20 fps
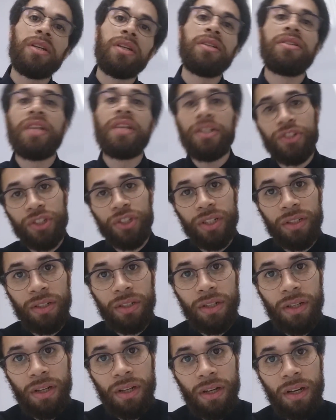
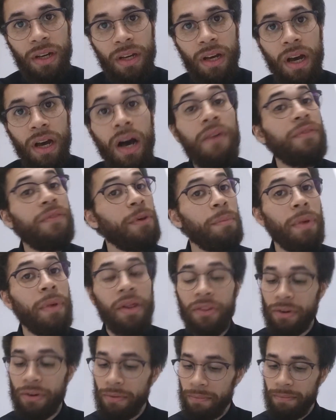condition of the
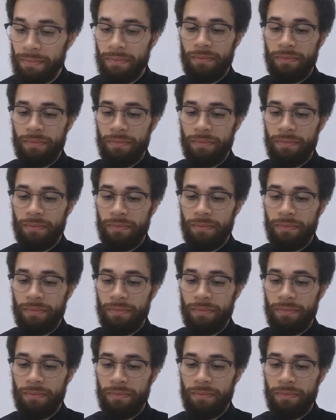mother.